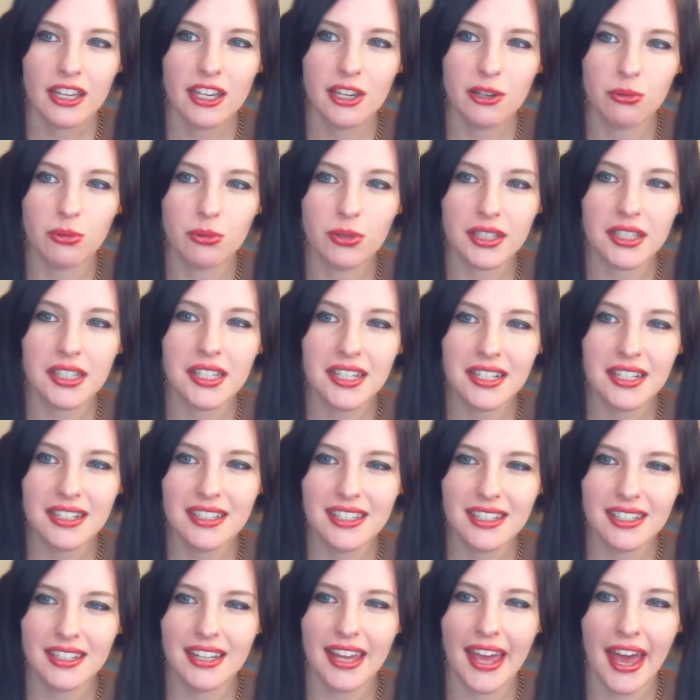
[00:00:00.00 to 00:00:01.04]
really
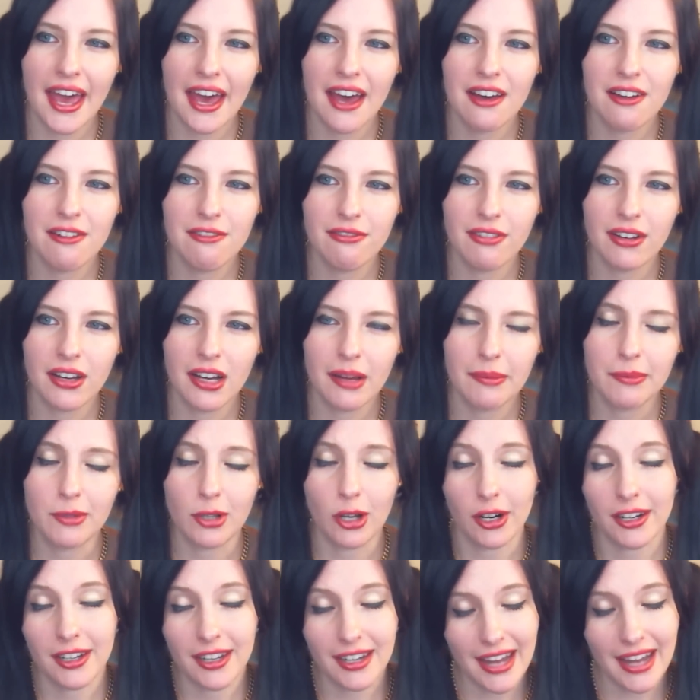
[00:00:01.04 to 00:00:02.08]
did have, I'm
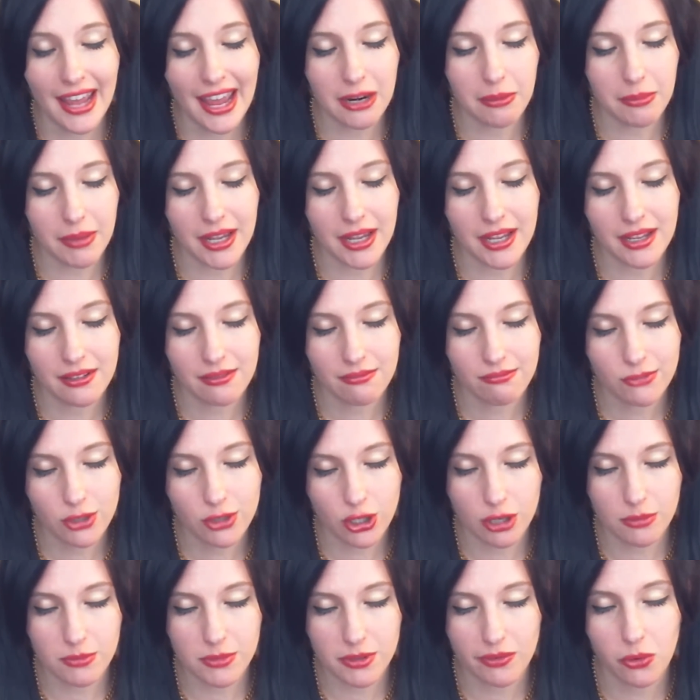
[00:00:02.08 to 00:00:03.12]
talking in anime
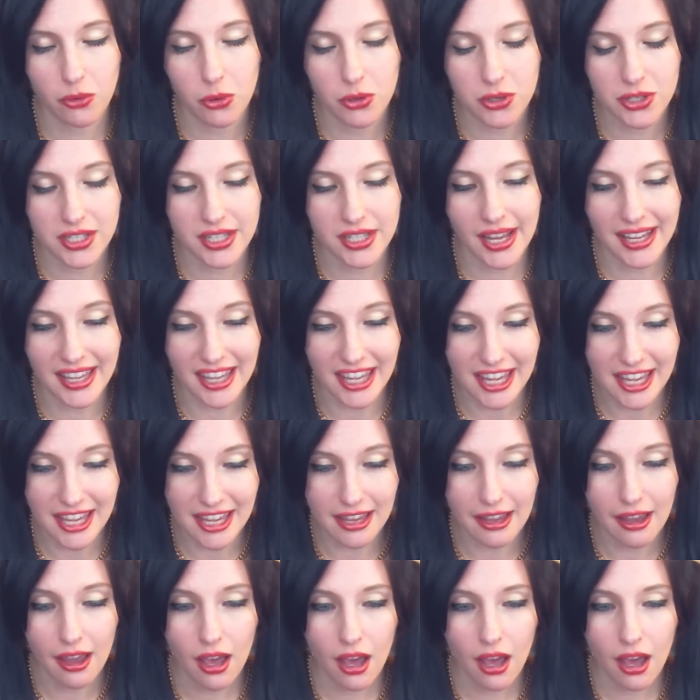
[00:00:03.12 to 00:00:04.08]
terms, of course, saying he